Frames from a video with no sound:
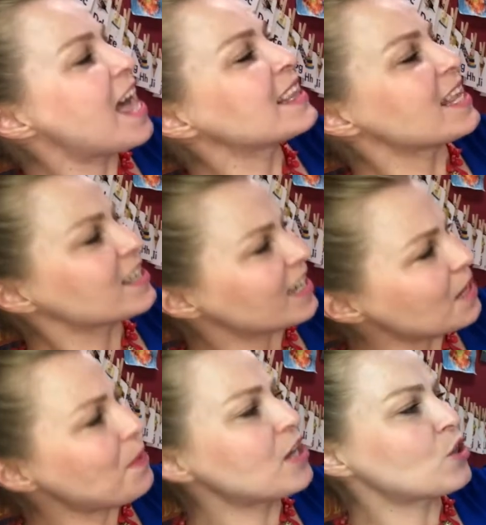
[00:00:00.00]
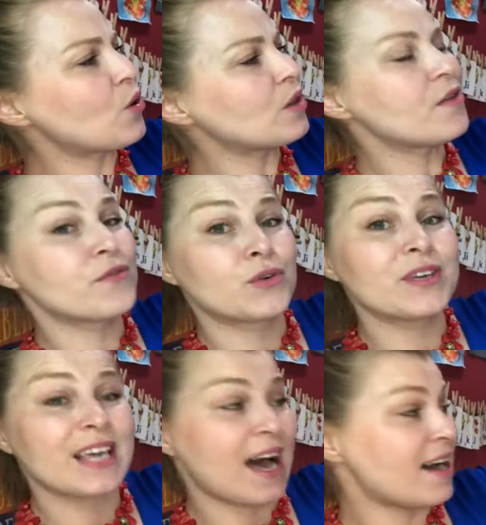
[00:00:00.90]
that creep and crawl through
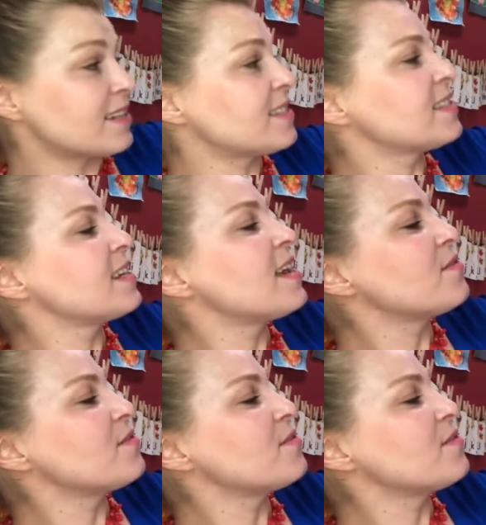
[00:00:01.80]
yards,